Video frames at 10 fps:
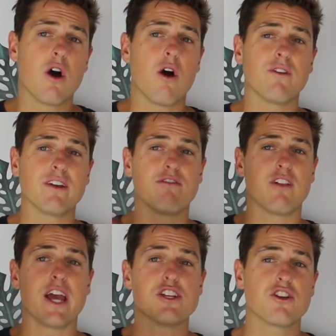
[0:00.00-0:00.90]
of
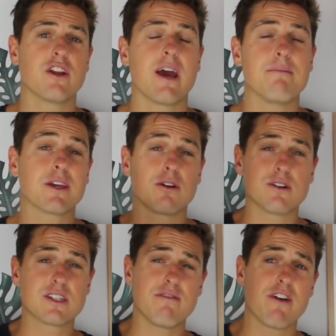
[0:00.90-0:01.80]
inflation and
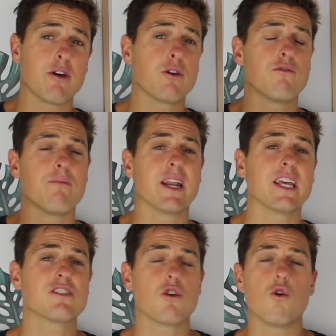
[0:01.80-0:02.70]
because the value of
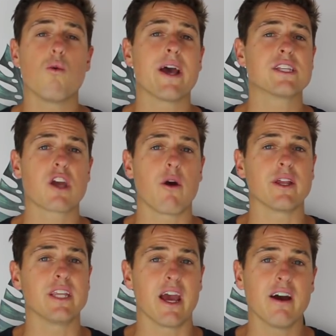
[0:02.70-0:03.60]
money is always
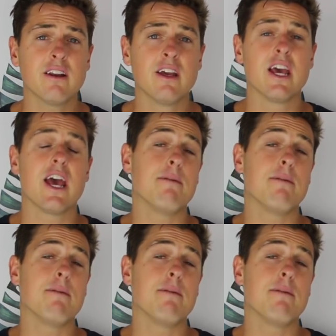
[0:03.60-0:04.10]
going down